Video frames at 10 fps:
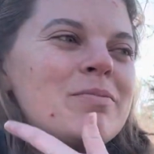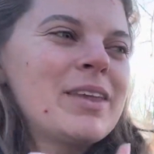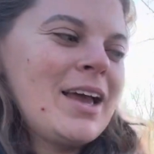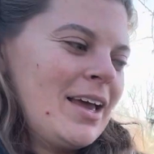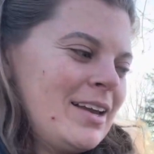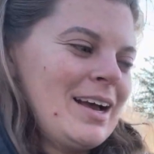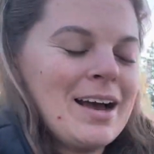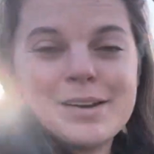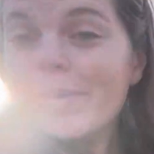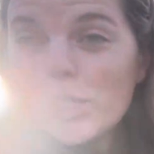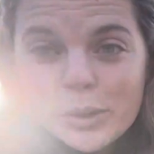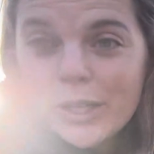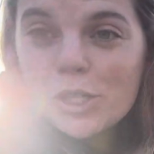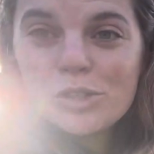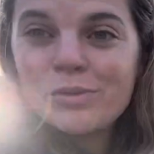And I am
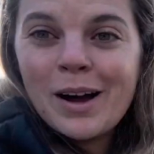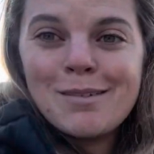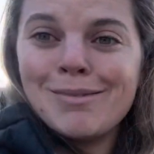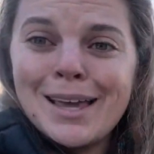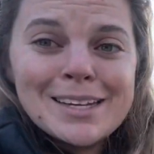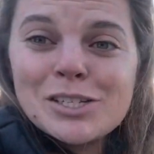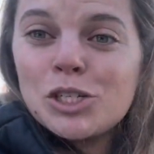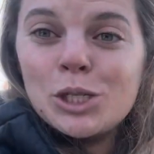enjoying the 2.5, and it's